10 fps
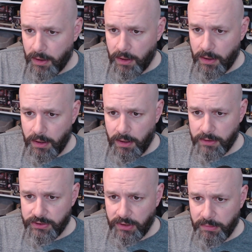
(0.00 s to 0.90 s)

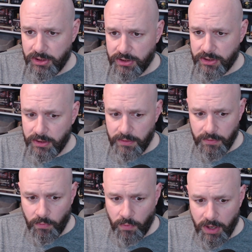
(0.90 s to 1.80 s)
So let me just,
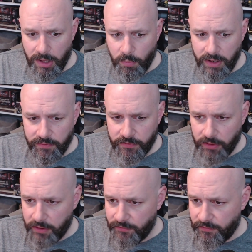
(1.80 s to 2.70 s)
while I'm waiting for
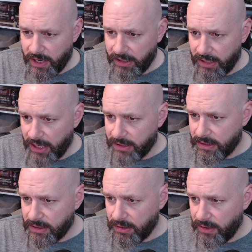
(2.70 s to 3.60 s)
you to find
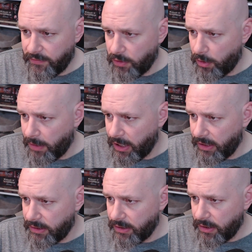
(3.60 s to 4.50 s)
that, if you don't
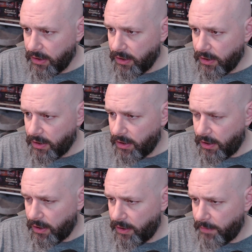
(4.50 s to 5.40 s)
mind,
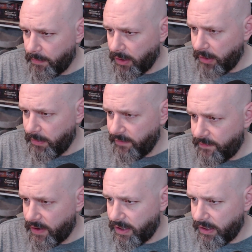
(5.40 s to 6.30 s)
let me
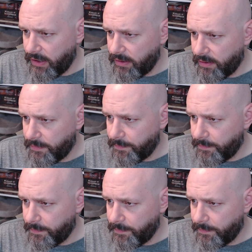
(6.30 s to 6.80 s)
find